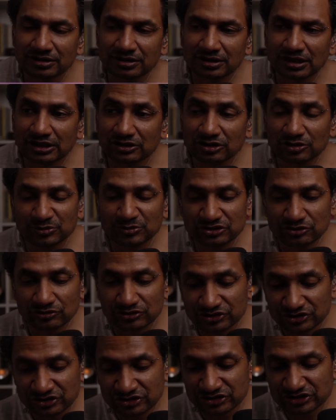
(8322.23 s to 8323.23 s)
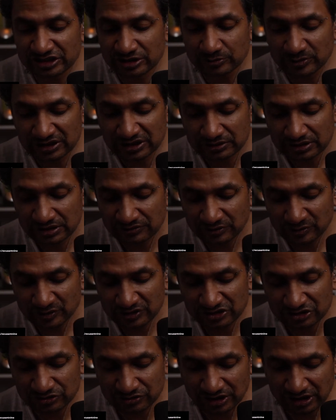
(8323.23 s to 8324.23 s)
I do miss going to the cinema, if I'm
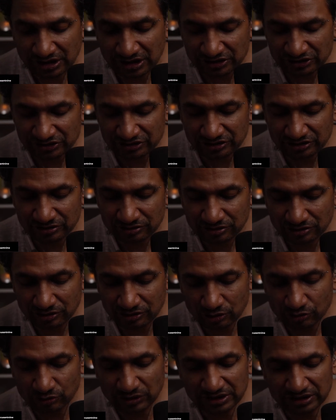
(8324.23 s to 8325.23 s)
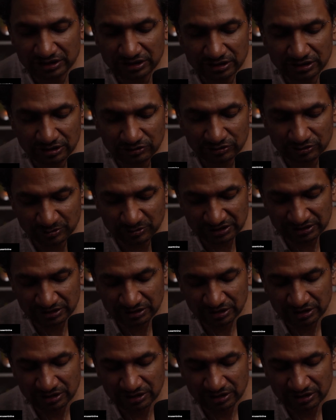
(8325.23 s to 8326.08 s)
honest with you. I used to go regularly with my